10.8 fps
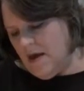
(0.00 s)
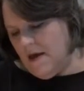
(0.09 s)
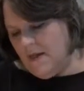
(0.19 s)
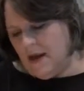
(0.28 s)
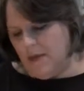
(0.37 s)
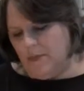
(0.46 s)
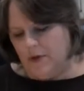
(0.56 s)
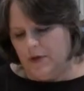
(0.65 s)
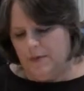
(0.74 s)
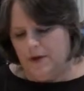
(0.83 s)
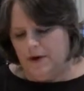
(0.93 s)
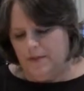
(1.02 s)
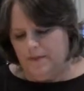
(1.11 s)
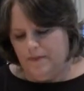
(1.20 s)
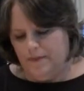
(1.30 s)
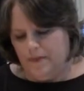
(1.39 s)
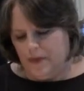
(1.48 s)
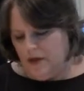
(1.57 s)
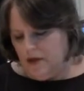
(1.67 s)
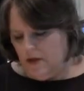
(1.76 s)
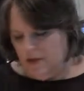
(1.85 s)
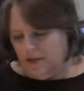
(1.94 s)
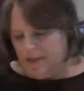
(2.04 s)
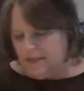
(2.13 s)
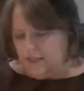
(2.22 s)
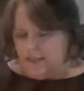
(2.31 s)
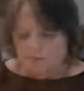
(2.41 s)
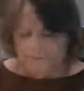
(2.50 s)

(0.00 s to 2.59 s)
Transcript: and then I pull it apart. You can see